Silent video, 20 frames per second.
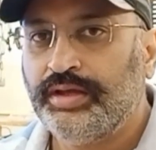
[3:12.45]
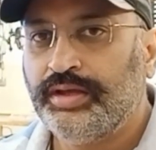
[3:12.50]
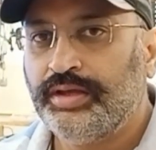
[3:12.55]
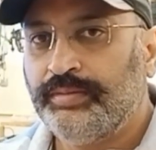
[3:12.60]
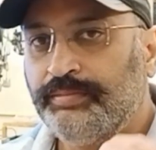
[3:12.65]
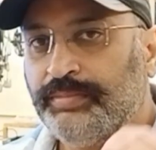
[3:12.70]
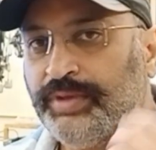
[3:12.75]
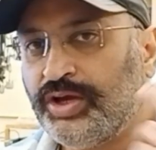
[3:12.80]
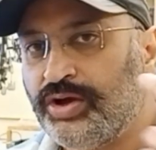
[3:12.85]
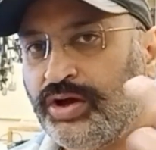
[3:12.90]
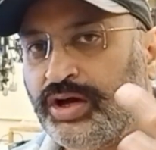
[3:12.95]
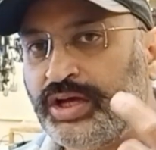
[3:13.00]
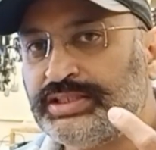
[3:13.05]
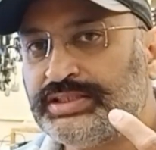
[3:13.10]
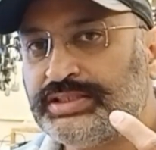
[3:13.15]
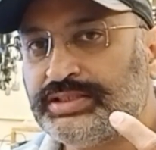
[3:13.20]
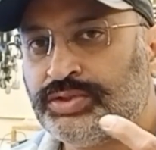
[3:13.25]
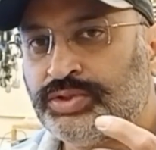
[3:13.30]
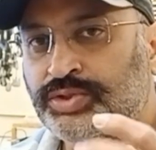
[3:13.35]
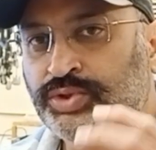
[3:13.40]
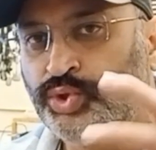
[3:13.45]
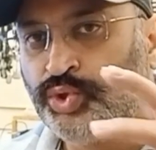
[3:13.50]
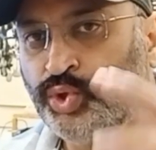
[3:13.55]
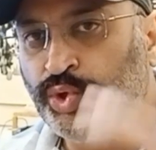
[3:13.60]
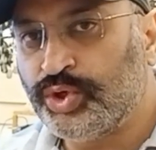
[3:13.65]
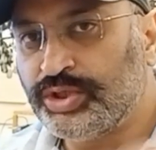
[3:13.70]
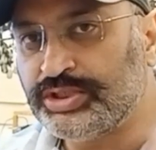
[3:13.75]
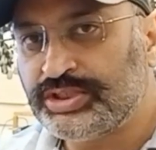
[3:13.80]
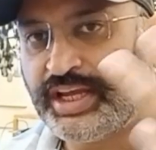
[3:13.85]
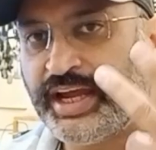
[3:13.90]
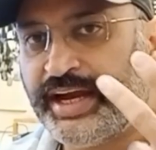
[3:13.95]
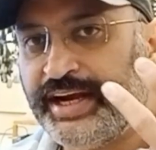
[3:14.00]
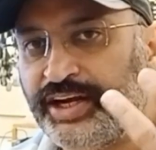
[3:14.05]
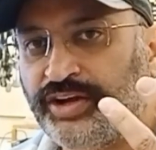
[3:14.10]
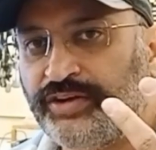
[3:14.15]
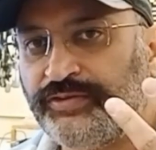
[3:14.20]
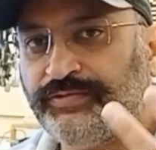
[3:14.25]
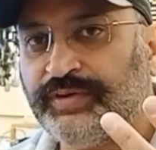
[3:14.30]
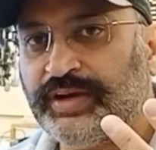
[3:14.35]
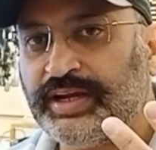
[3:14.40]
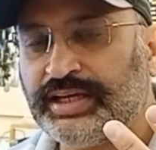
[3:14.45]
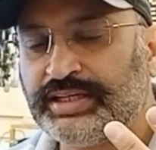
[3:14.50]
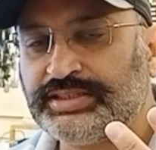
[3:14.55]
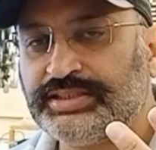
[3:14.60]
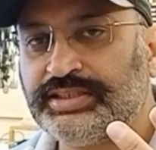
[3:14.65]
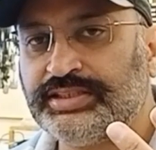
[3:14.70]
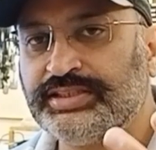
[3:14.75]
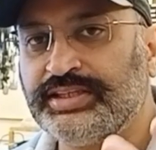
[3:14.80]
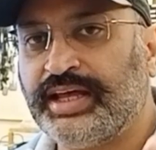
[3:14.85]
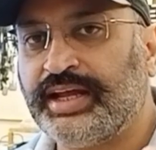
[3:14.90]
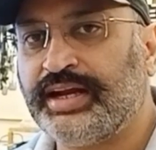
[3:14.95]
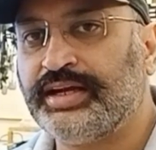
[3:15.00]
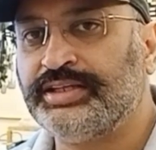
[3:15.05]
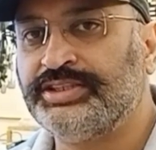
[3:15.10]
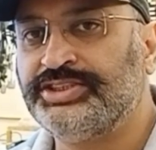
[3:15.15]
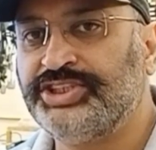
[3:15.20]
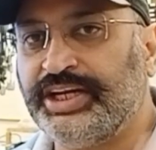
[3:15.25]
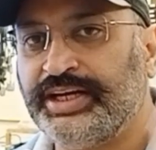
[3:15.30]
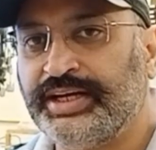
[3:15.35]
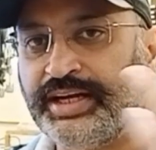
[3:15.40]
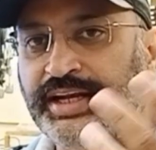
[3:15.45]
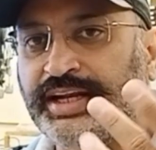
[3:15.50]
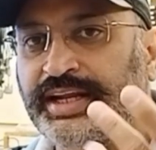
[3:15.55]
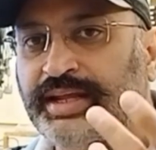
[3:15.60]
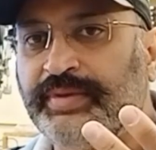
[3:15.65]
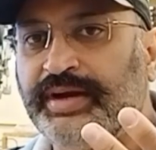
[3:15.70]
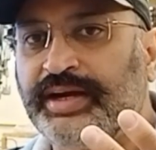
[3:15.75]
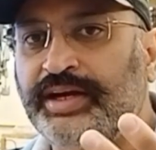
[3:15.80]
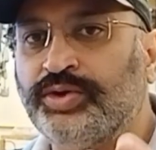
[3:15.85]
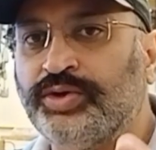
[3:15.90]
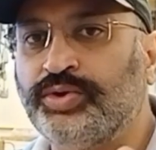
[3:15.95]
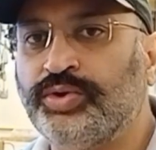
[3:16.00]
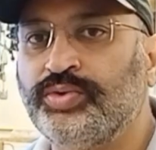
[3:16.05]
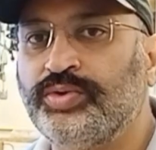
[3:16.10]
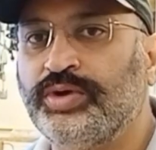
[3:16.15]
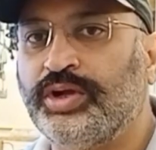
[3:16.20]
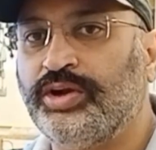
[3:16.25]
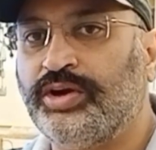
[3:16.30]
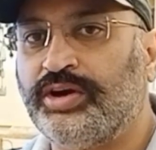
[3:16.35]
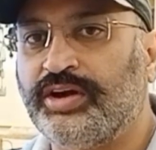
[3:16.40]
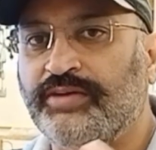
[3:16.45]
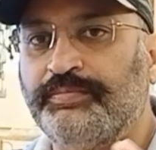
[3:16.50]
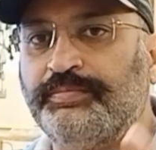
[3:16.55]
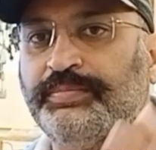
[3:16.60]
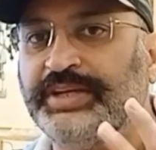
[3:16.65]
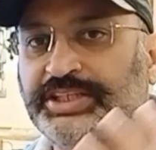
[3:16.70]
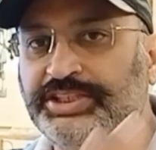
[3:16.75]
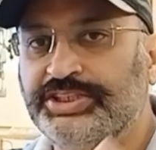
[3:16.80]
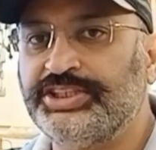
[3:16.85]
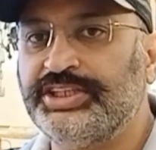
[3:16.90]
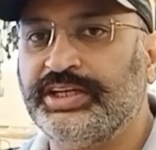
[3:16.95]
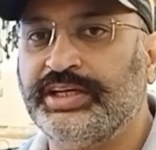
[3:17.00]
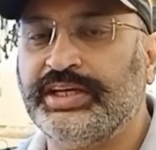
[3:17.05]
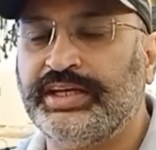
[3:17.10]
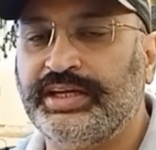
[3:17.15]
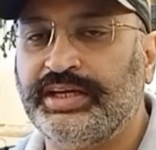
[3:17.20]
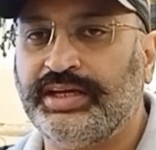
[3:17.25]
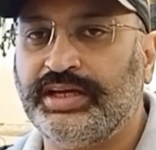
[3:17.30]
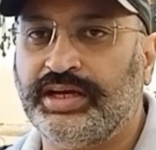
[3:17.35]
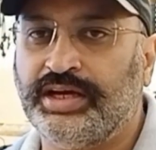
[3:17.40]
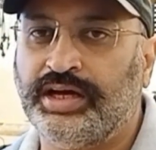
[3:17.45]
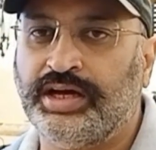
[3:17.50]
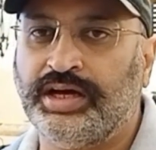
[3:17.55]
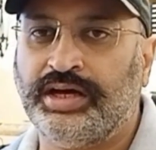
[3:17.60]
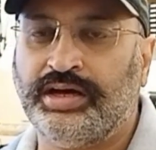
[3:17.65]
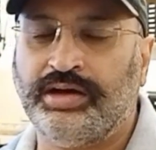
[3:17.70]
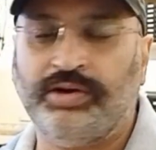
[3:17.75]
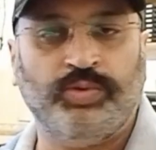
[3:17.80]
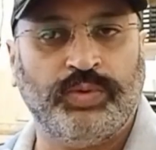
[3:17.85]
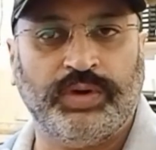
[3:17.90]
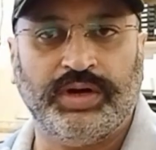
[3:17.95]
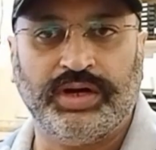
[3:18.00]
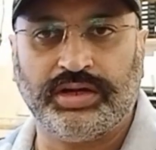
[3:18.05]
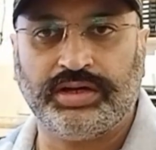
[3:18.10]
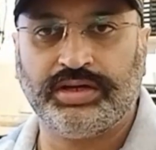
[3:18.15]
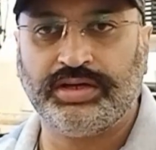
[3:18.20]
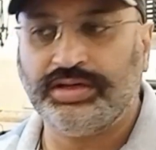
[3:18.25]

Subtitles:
because those kind of fluxes are generally meant to do a lot of BGA work,